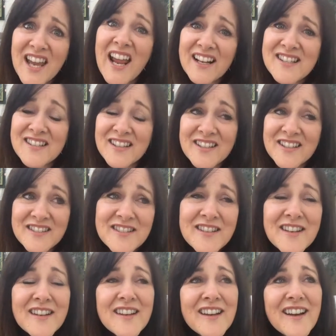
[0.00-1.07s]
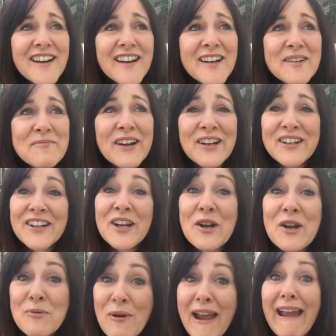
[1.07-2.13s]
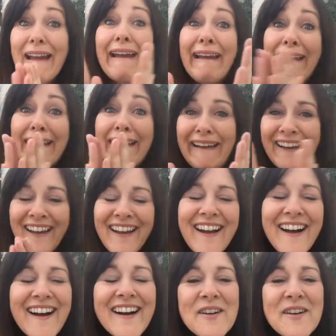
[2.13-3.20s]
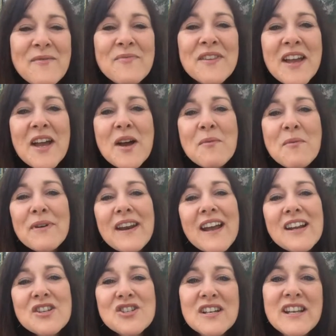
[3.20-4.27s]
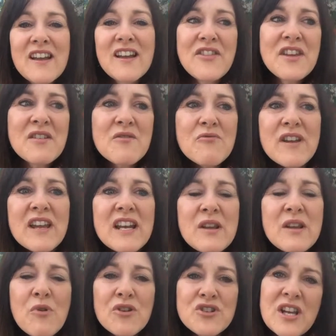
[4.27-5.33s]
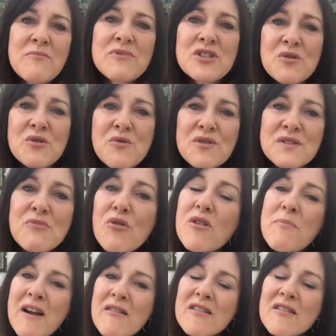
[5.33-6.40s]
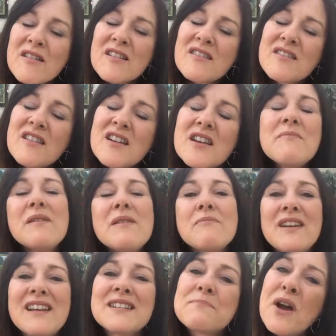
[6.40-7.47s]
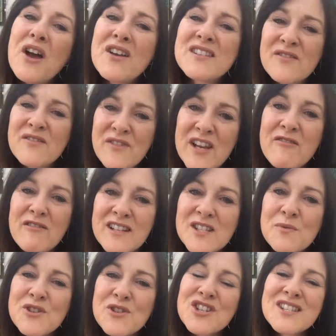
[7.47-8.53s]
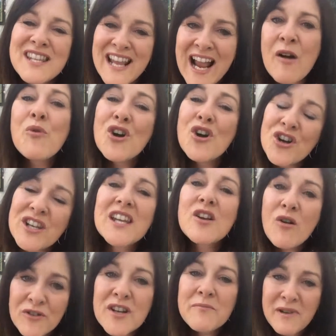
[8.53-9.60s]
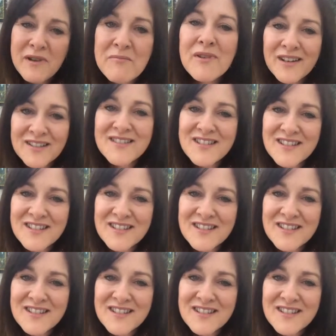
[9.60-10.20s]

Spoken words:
Excellent. Hooray. Yeah. But actually, I think really what James talks more about than commitment is perseverance, which is the outworking of commitment.